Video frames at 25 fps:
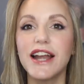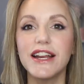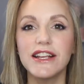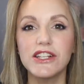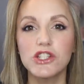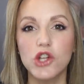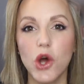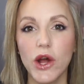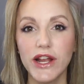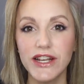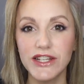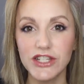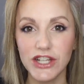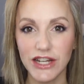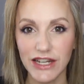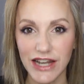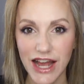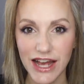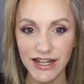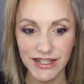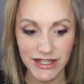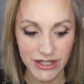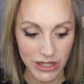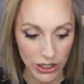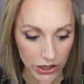and it's going to
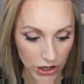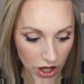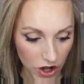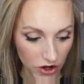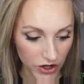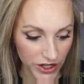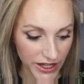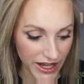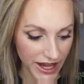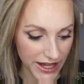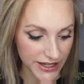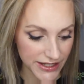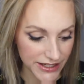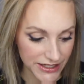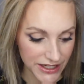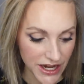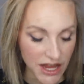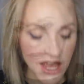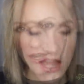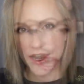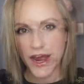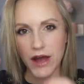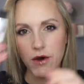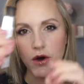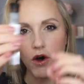last the longest.
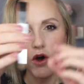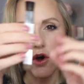Now